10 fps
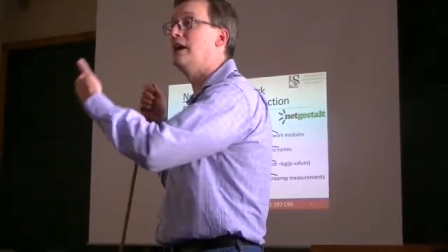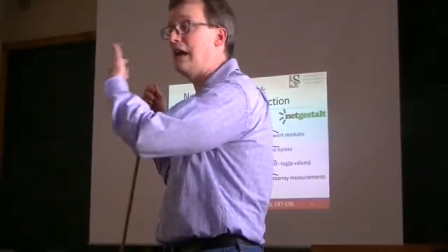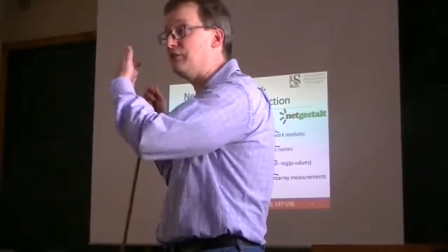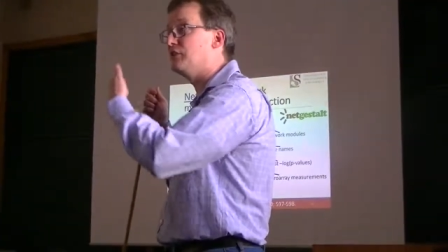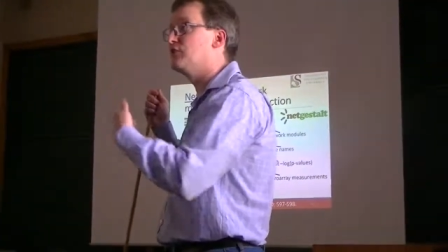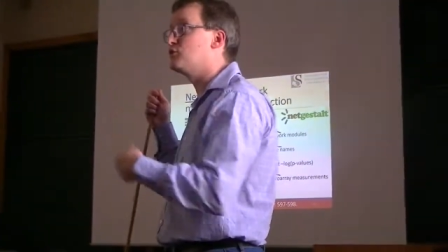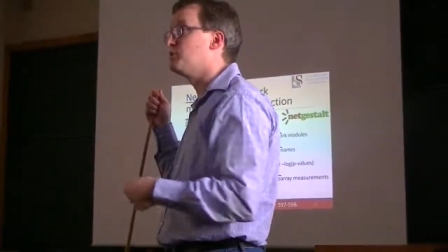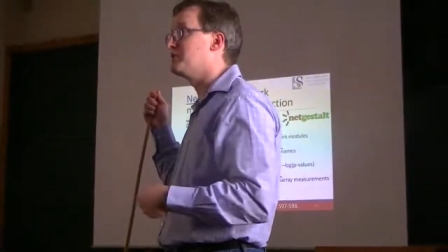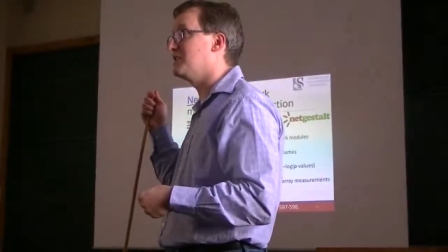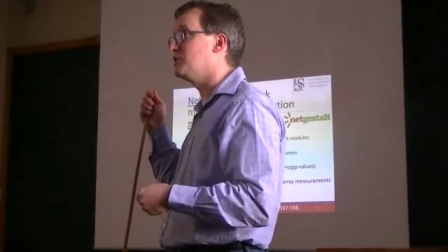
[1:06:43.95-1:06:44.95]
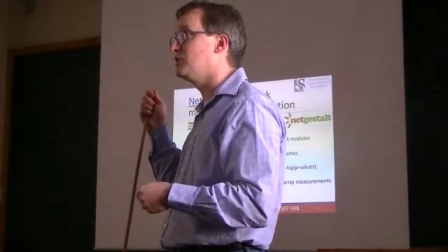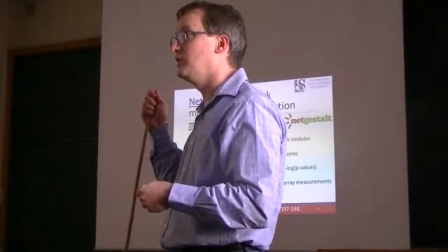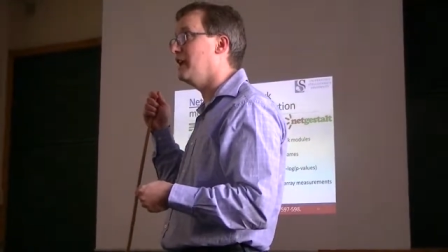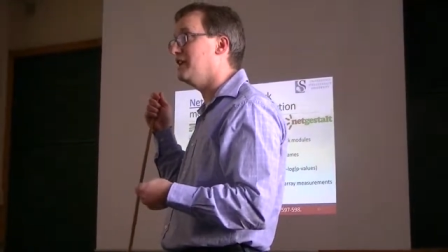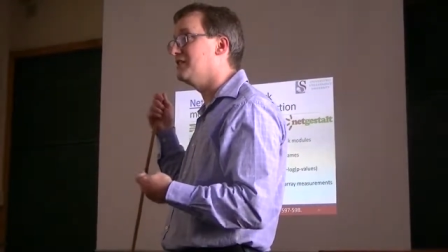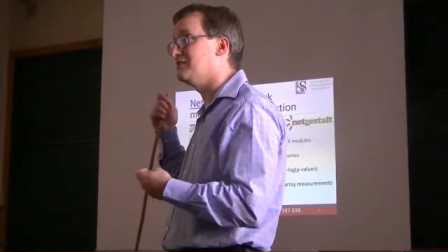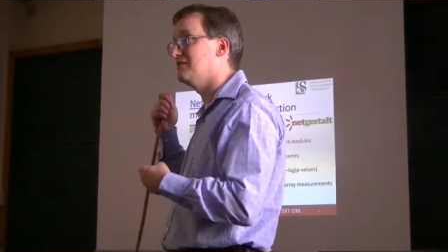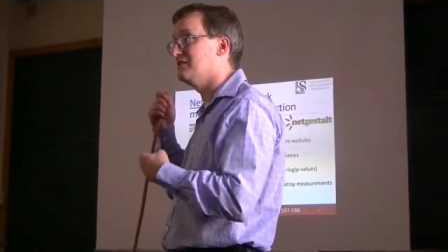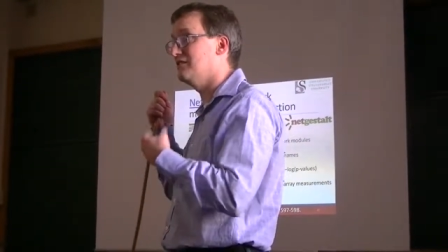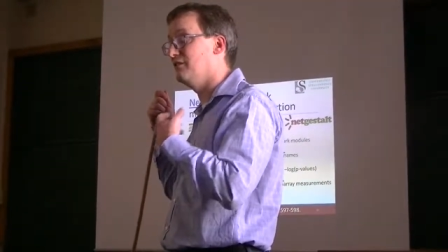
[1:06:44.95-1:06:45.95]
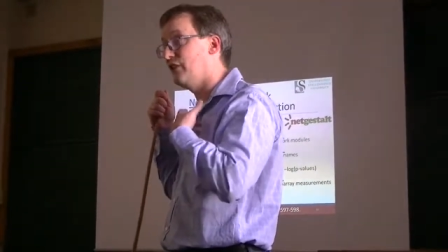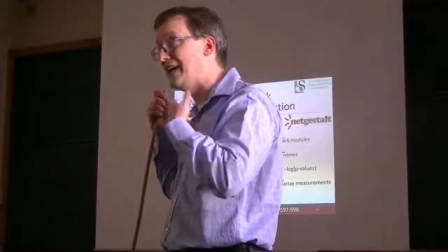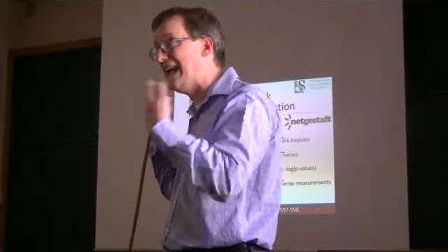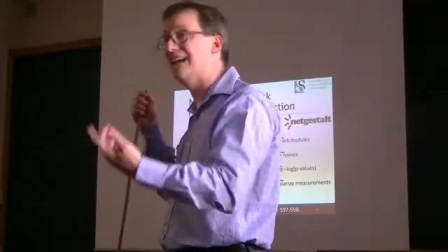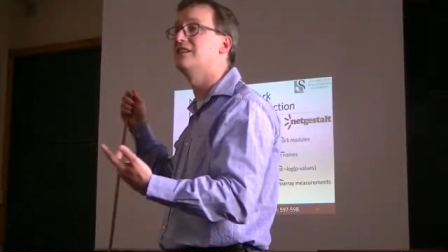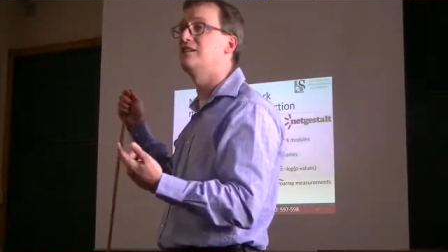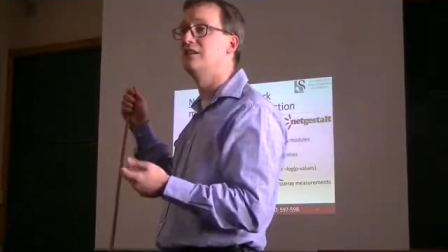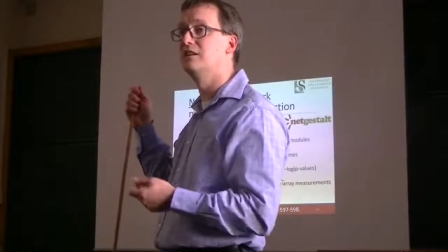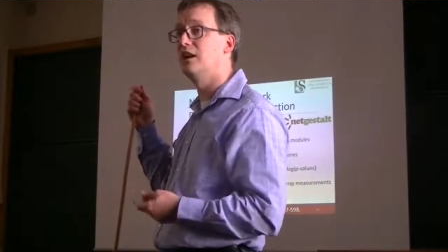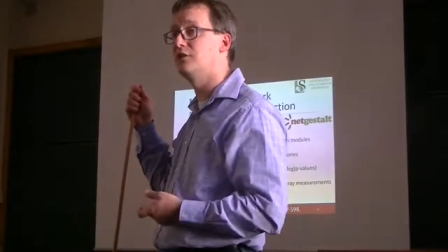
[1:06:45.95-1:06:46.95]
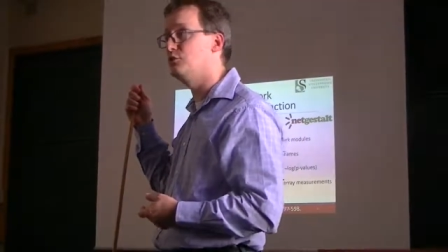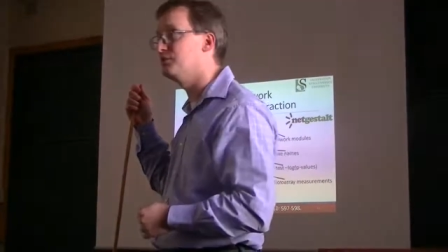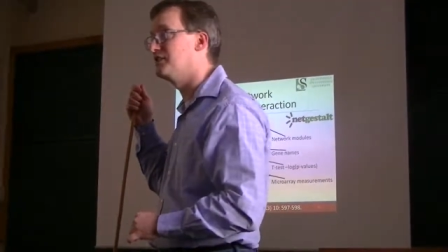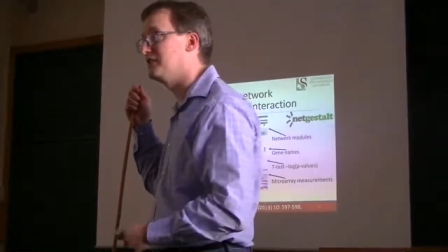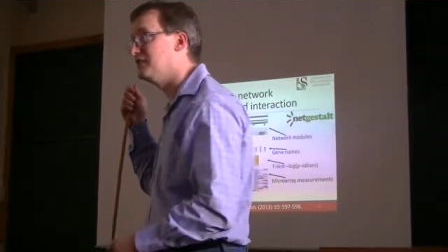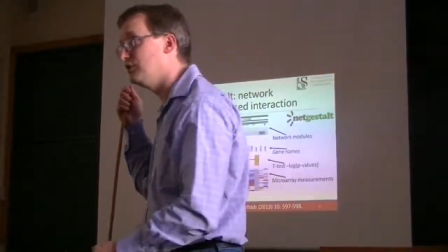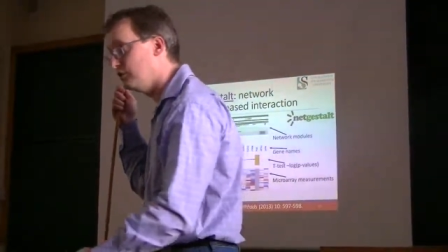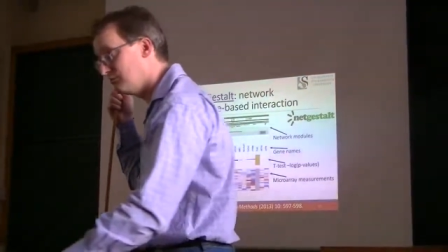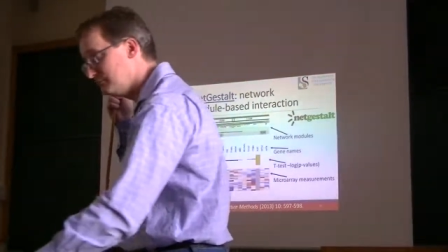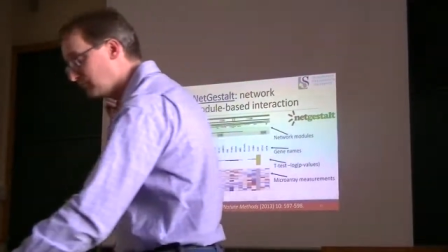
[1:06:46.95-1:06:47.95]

having a visualization like this is a very handy tool set to do.